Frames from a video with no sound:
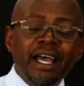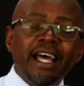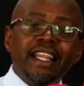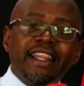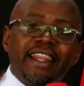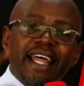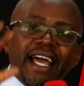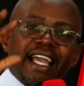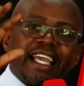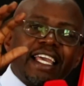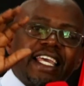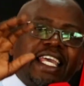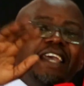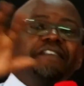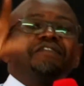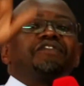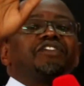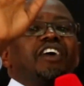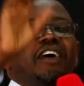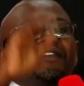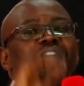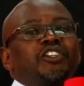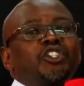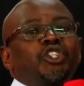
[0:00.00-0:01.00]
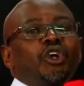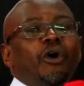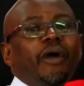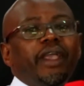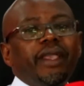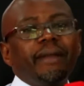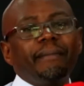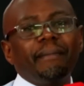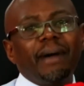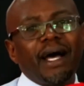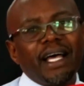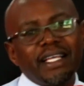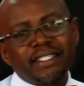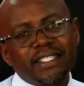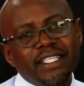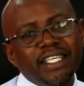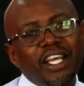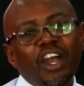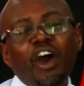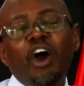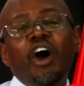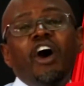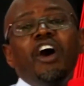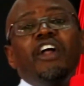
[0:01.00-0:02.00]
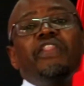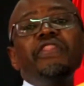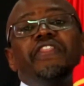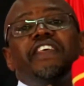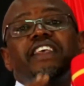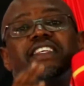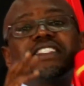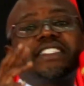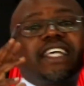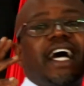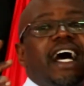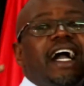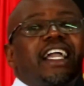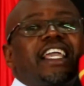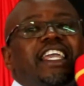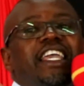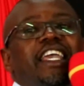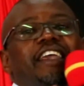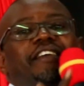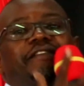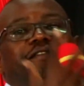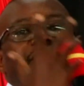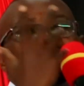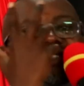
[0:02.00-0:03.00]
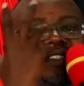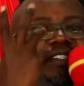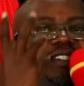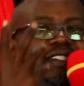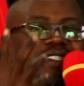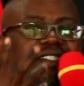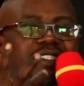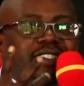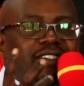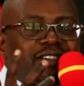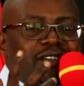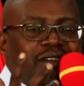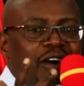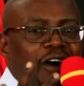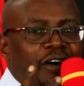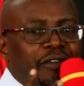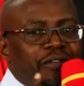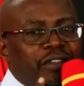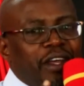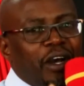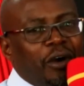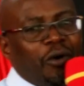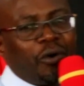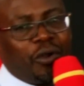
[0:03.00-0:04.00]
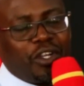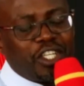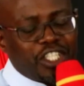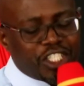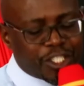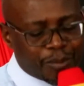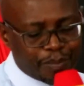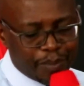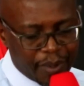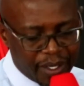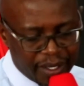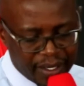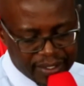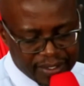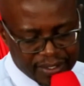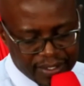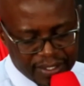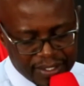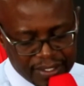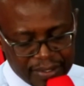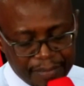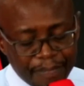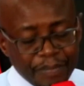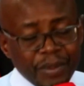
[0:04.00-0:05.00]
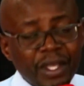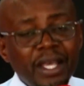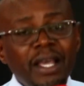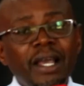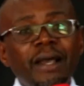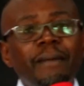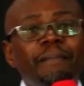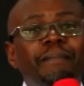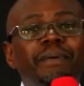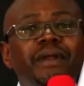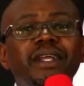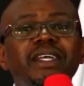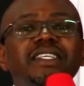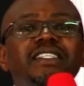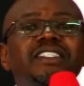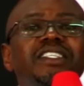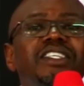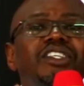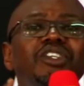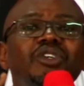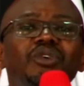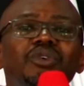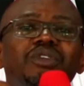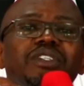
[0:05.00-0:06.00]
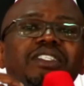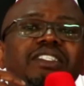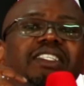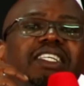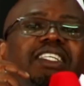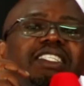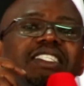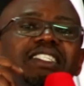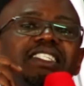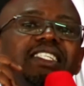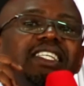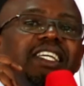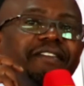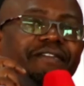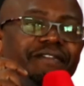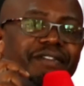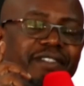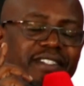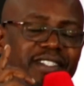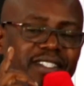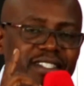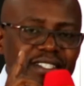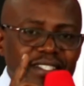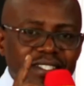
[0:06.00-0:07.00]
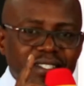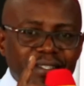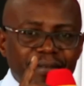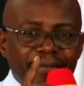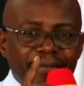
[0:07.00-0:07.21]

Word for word: the gift of showing mercy. All these are gifts of the Holy Spirit use these gifts